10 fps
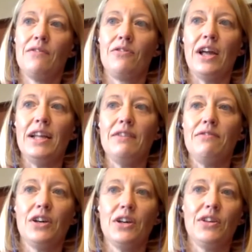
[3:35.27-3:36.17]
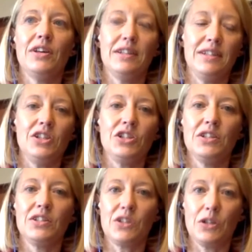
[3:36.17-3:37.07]
for any further
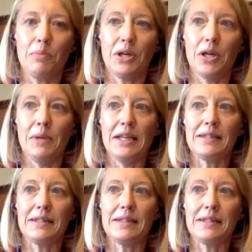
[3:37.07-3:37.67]
additions to the permit.